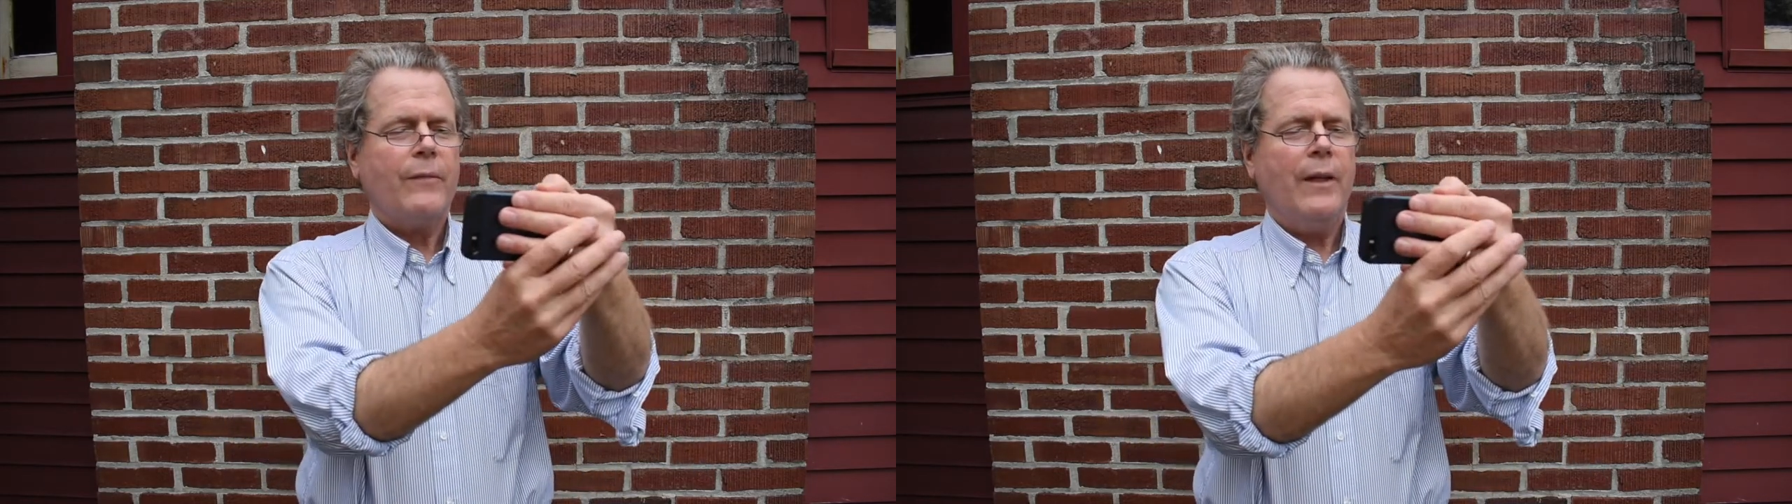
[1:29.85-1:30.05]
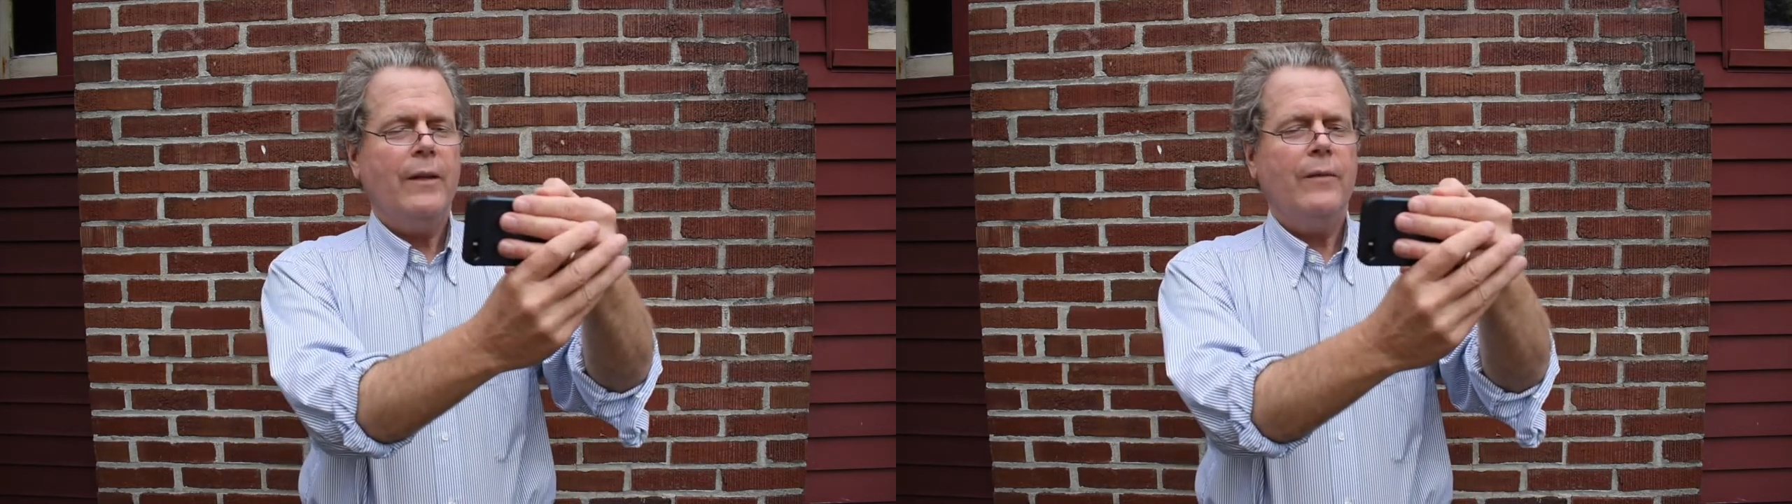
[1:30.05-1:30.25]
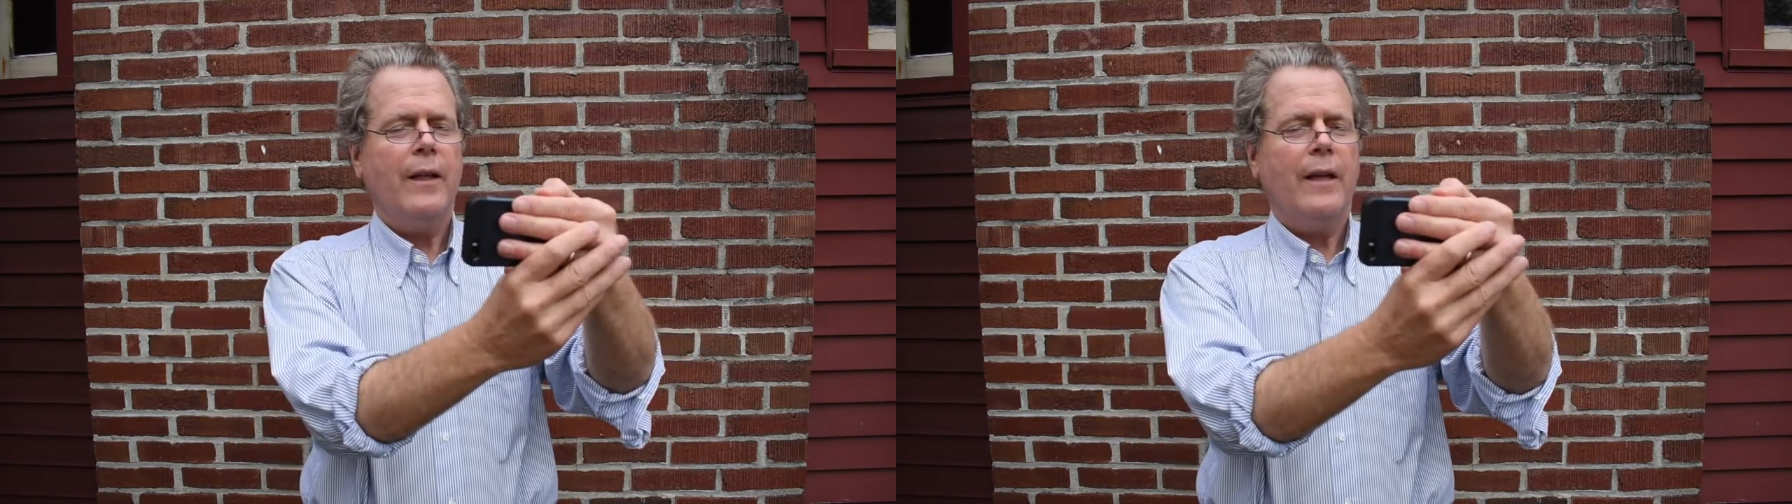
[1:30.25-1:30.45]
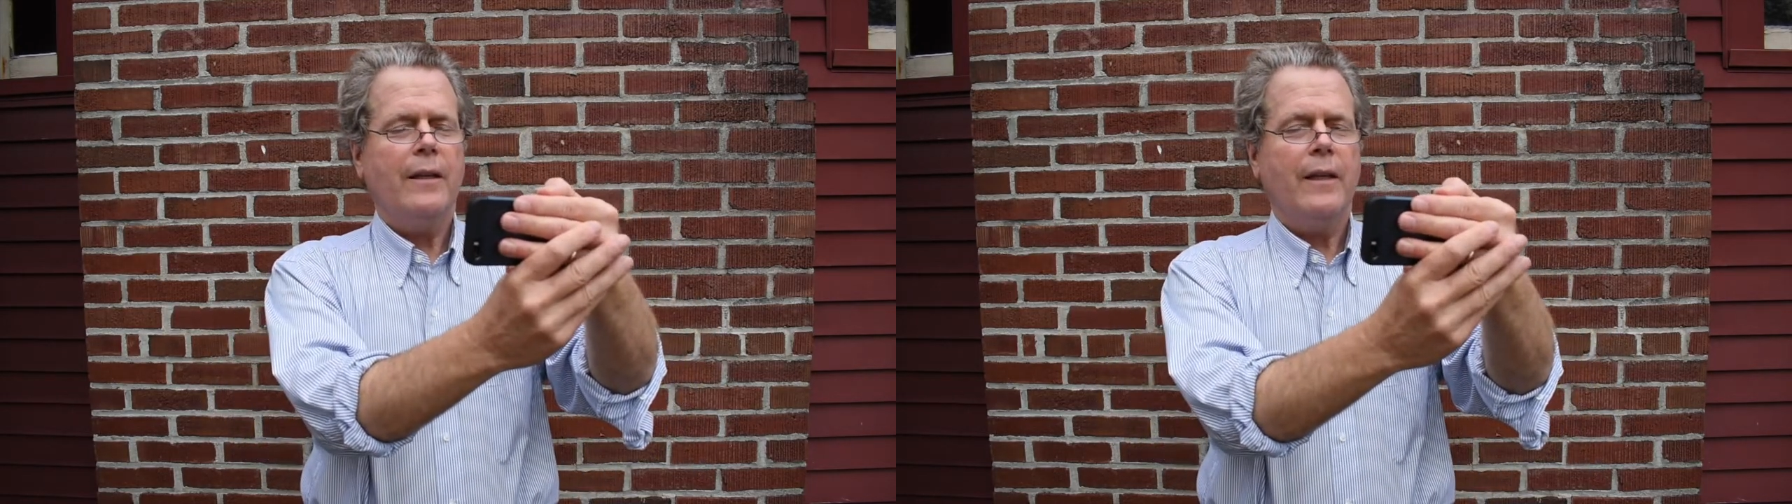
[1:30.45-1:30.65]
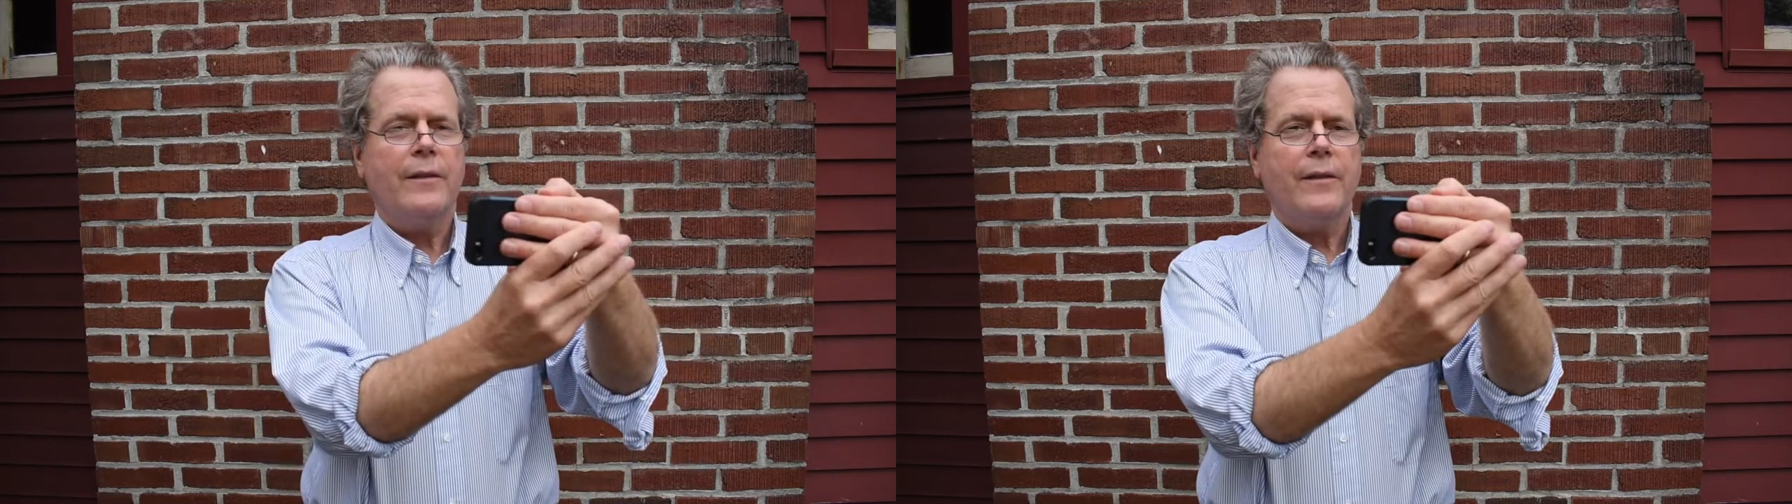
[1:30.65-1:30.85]
even like
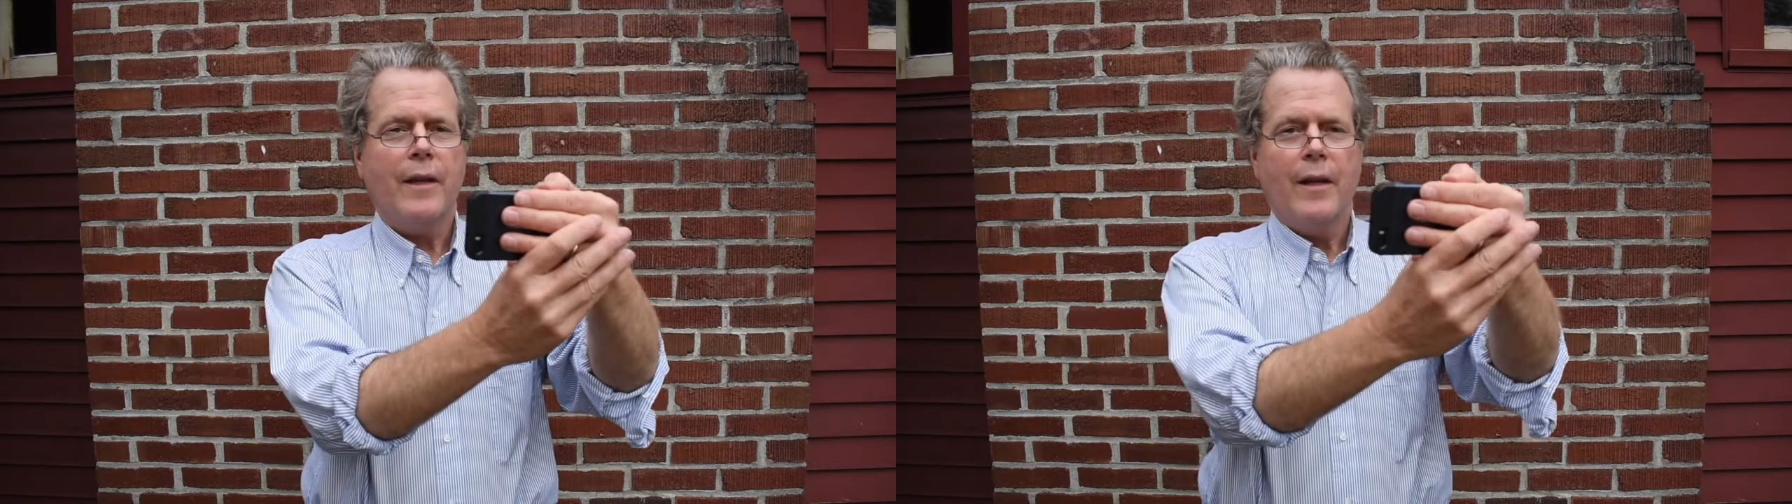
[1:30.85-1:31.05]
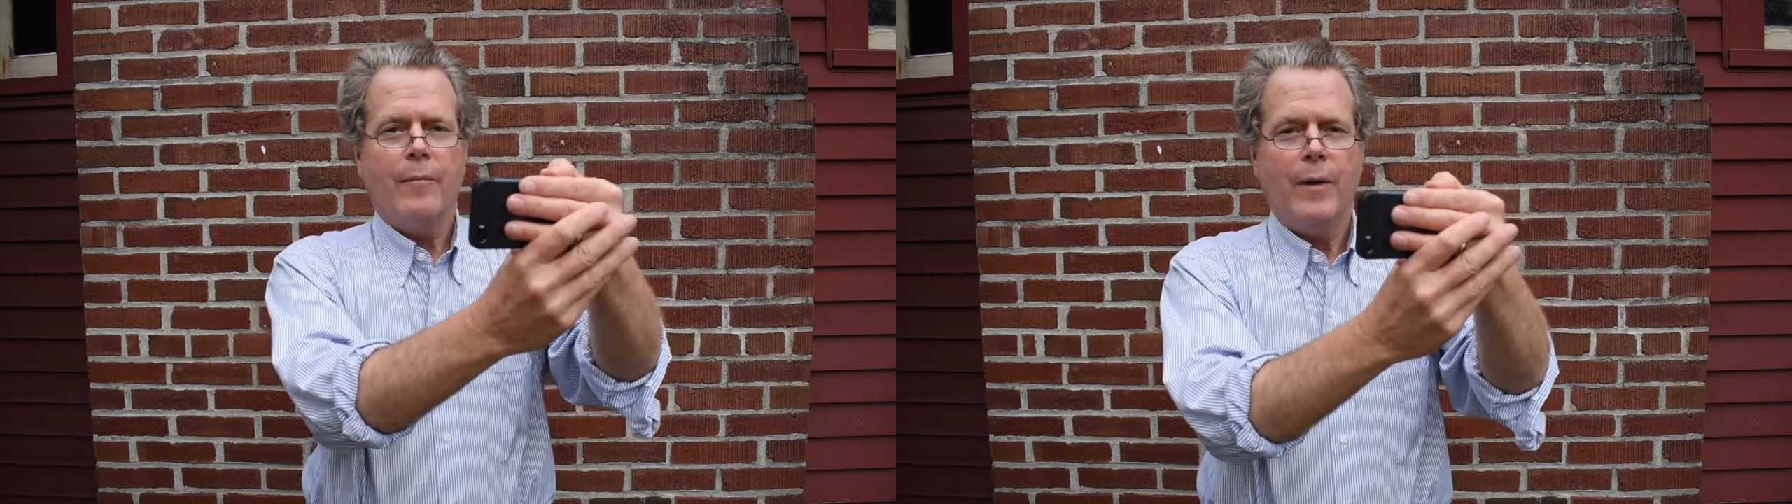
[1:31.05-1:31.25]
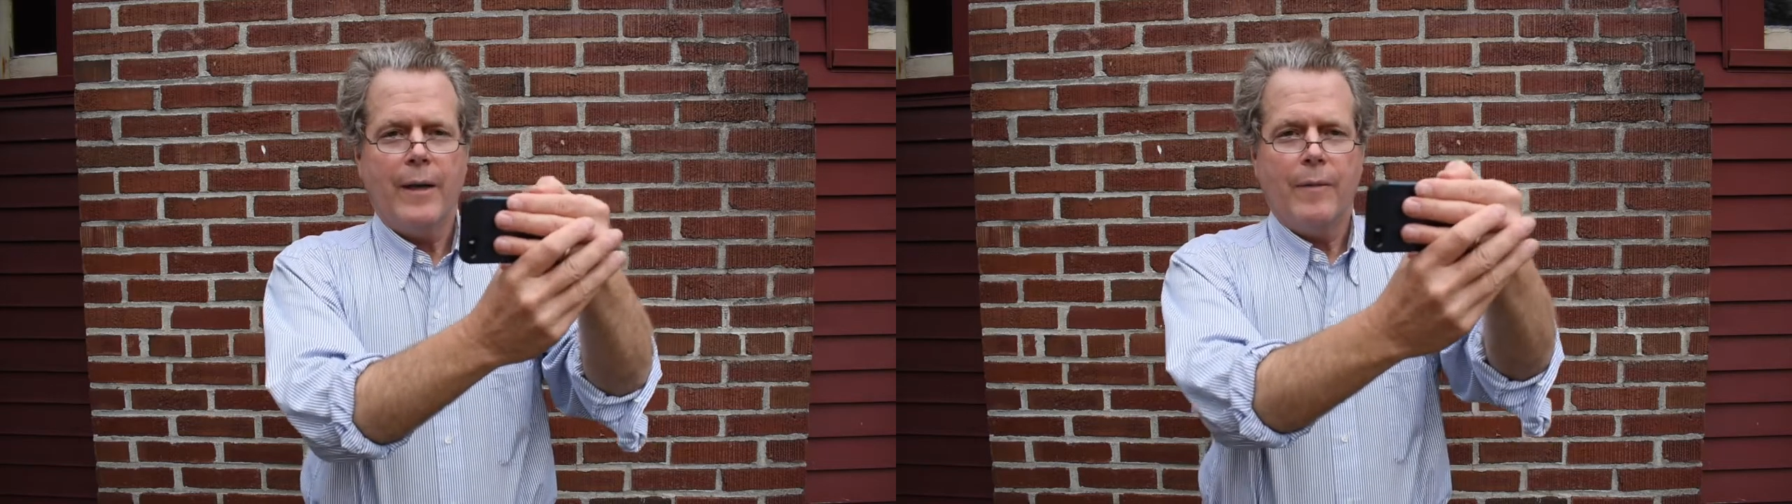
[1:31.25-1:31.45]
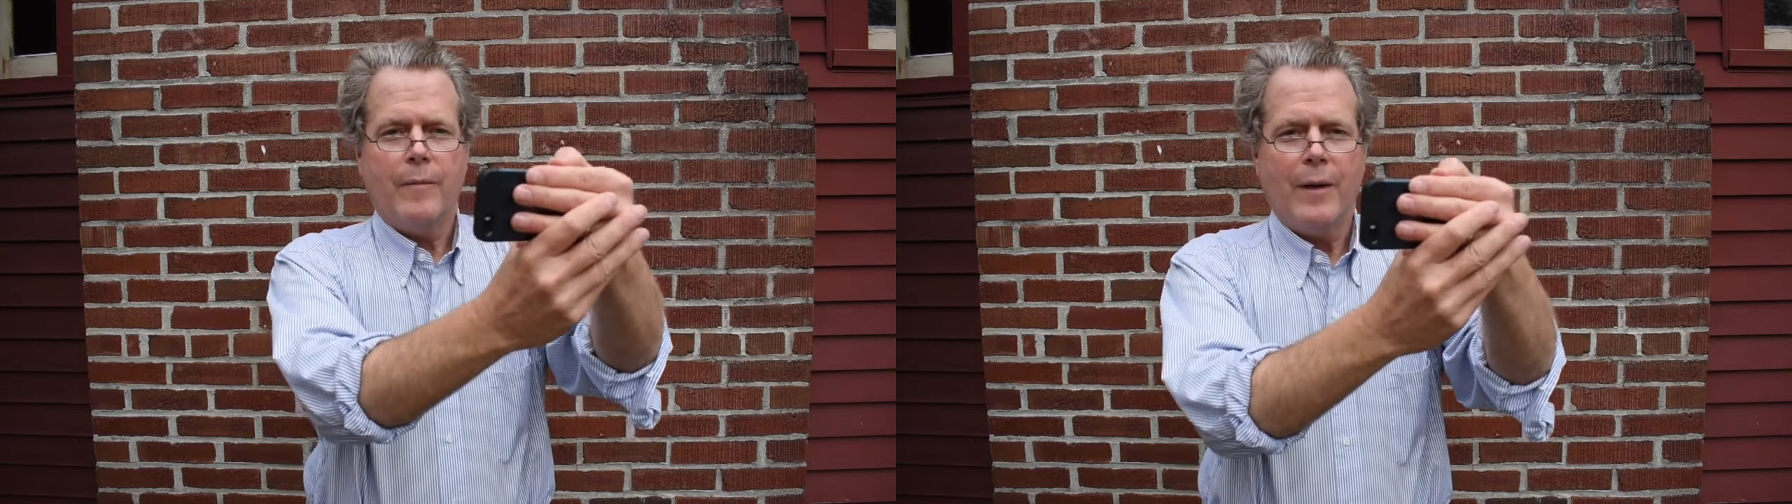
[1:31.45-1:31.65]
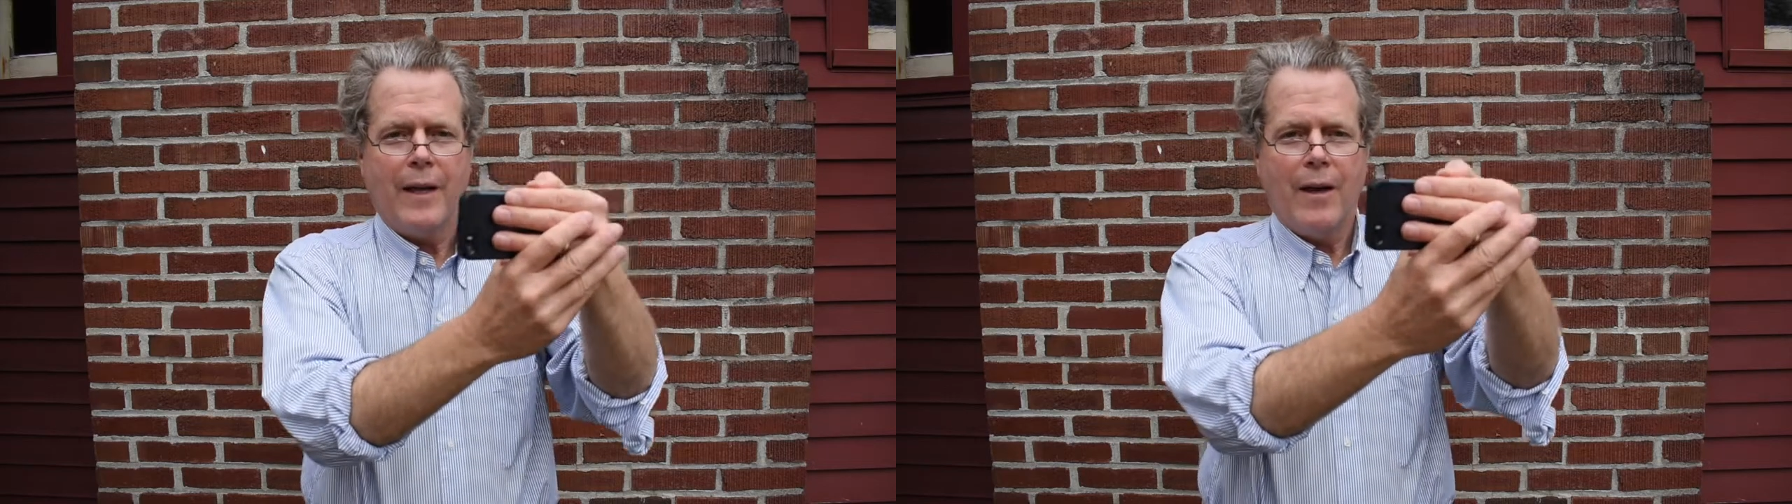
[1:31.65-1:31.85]
this, my